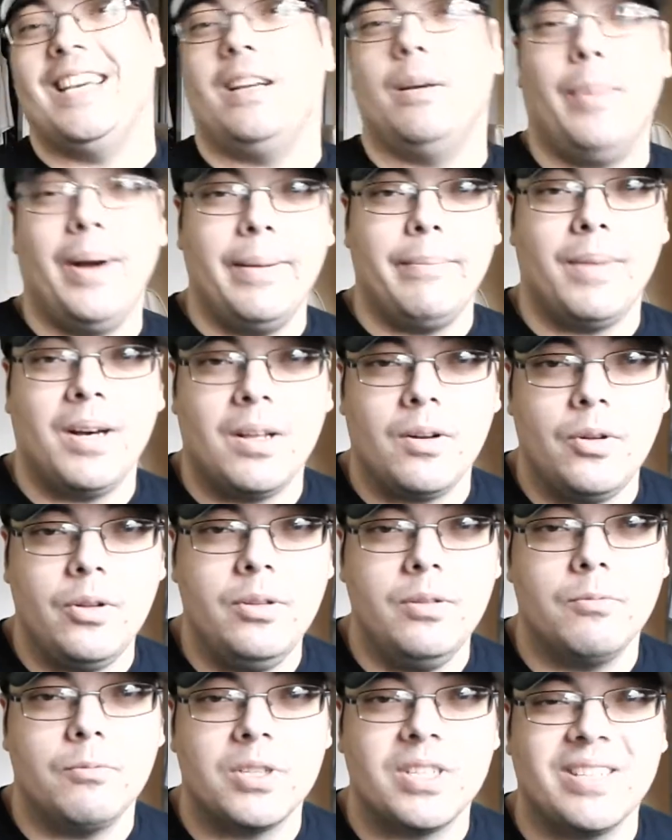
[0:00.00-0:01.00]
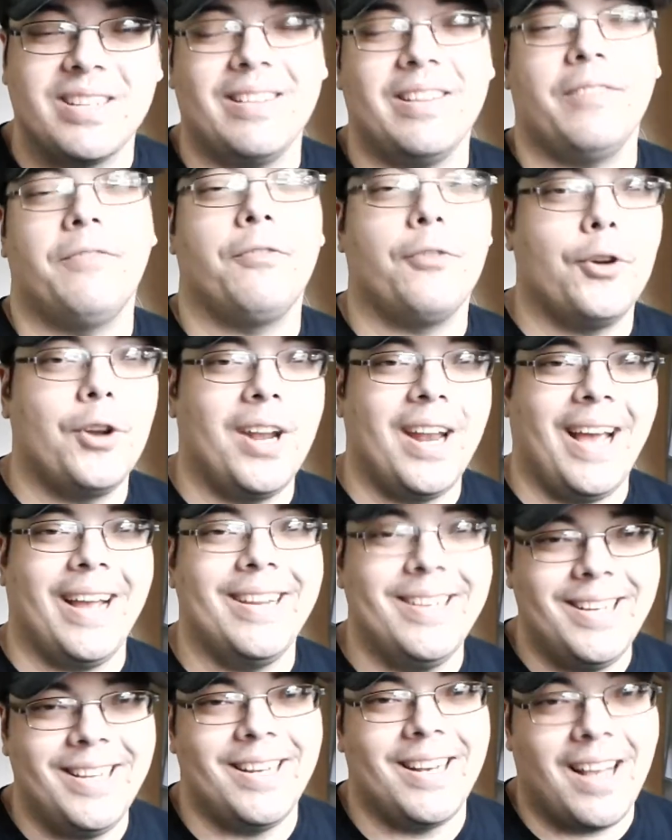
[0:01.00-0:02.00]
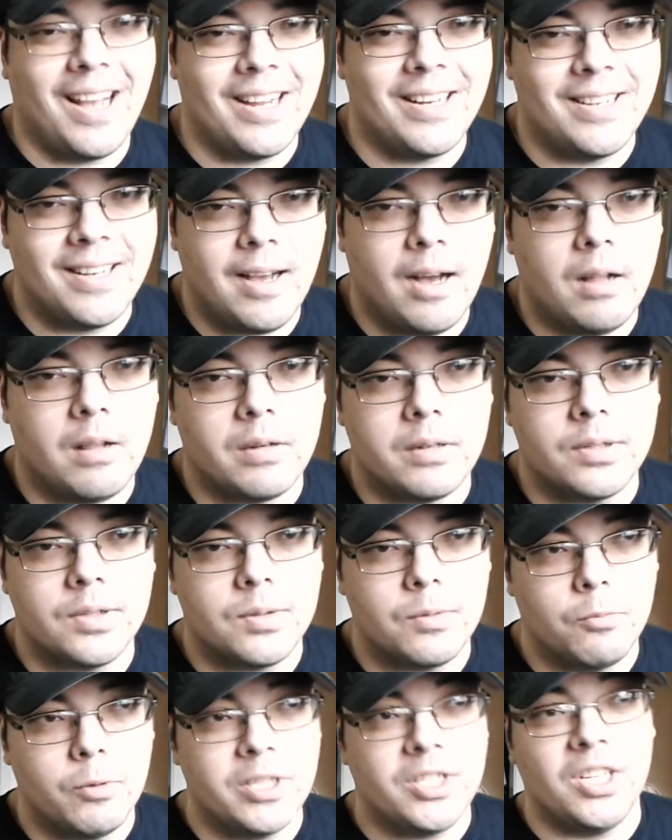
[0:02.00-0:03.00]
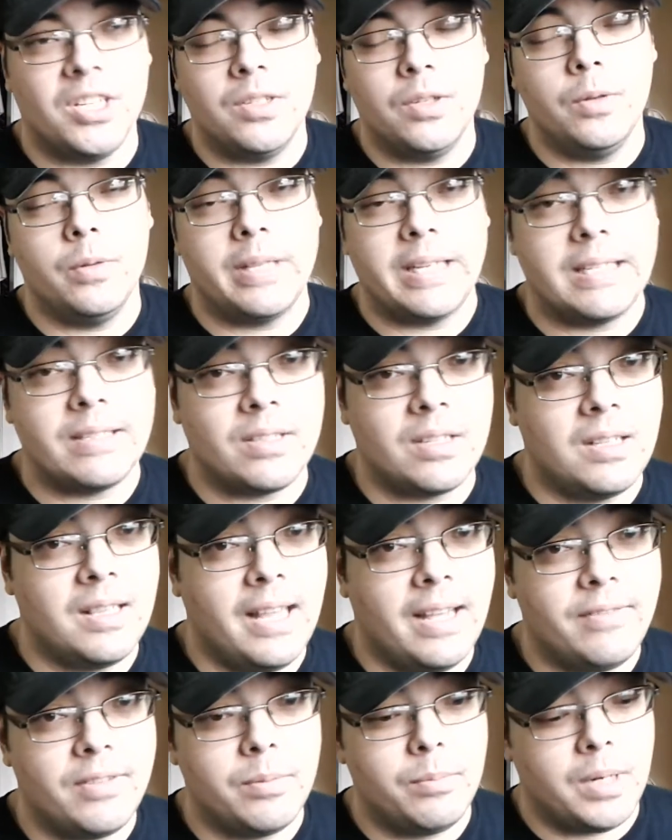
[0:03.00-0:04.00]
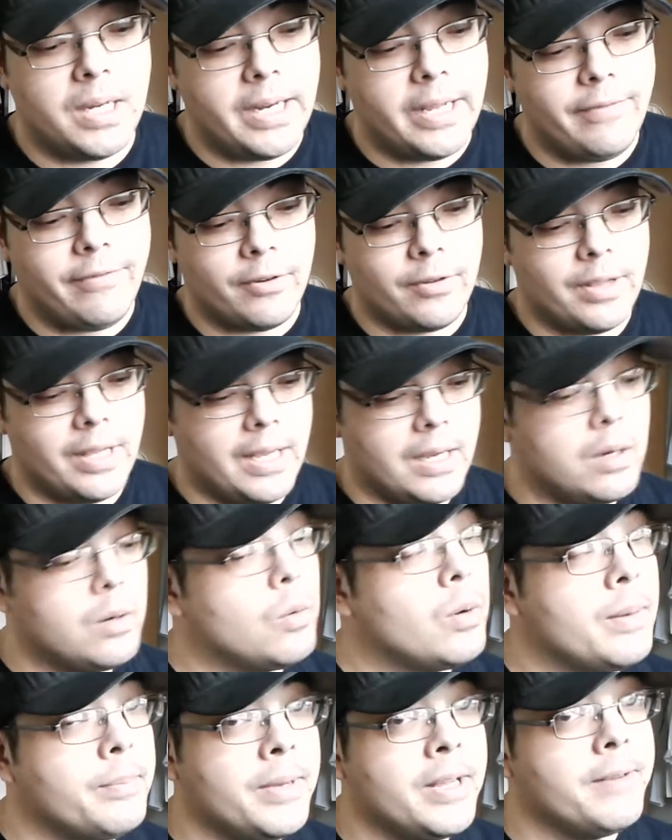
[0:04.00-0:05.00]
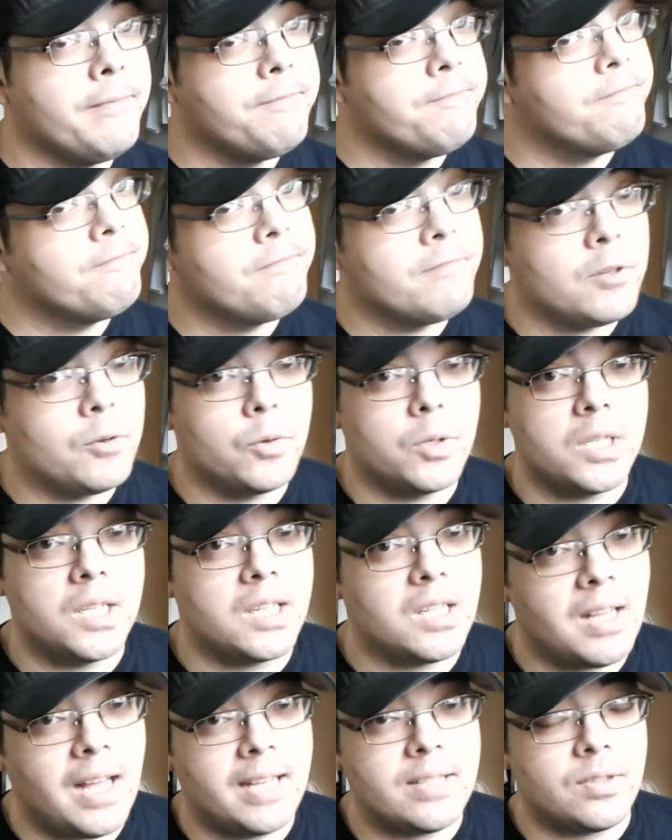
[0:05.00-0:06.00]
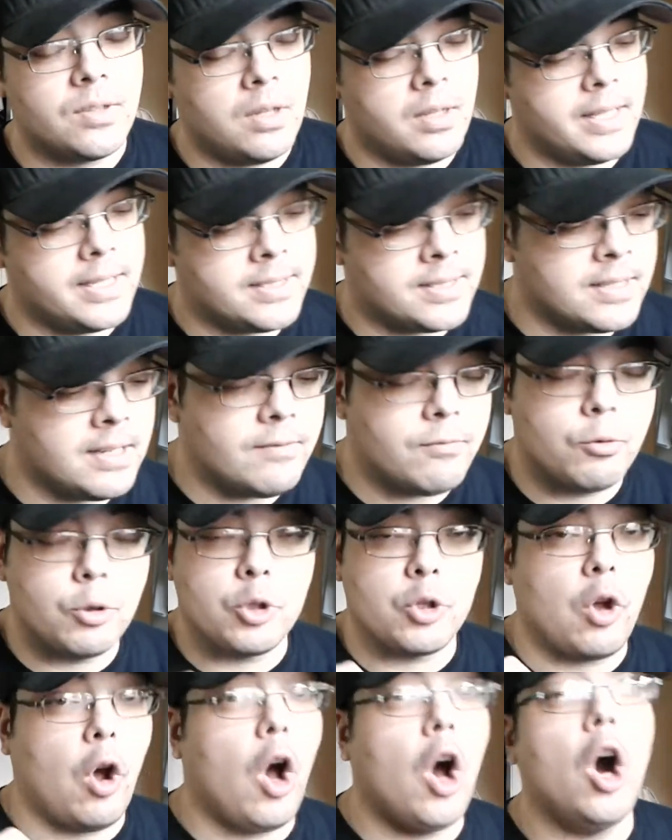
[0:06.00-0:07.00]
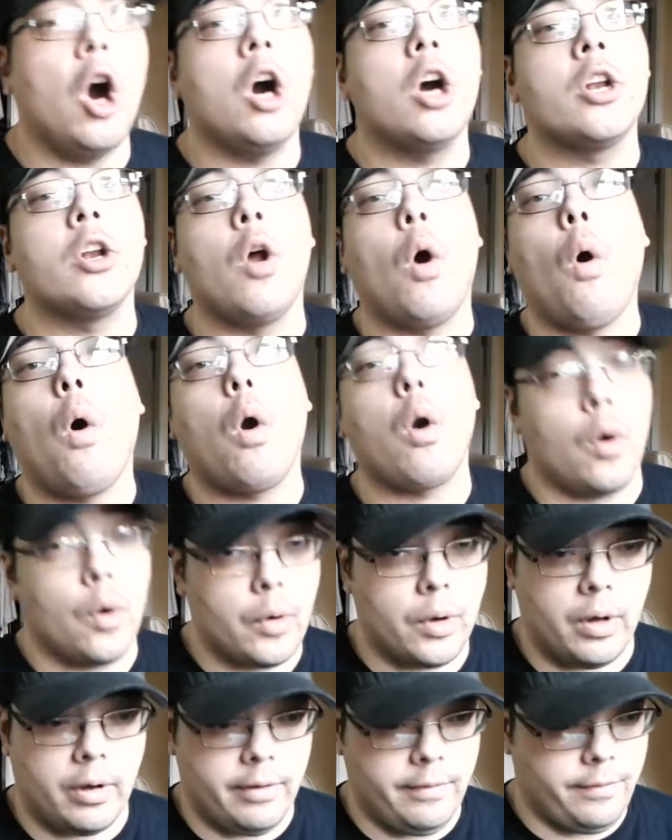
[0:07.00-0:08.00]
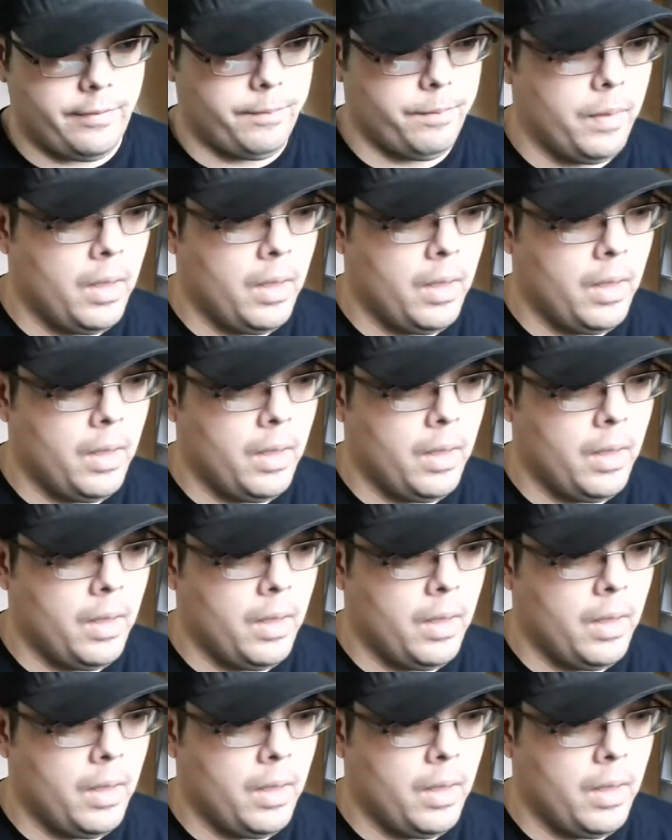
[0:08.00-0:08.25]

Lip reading: gigabyte model was selling for $99, which in 2011 money for the equipment, Gorilla Glass and all that stuff, was unheard of.